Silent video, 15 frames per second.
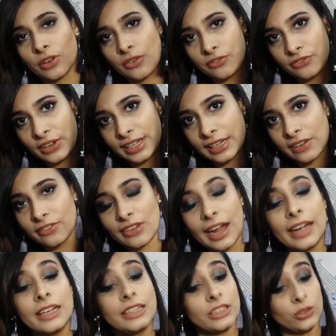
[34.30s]
from Wet N
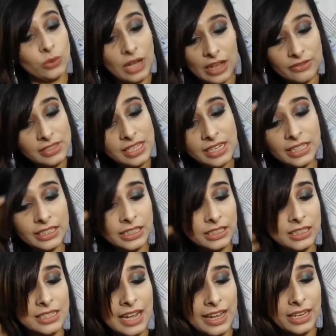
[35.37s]
Wild. You have seen it in
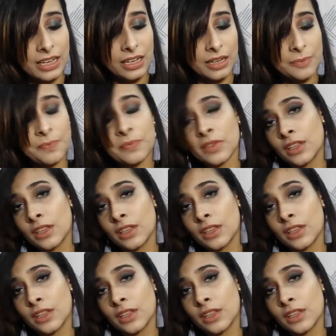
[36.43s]
the Nykaa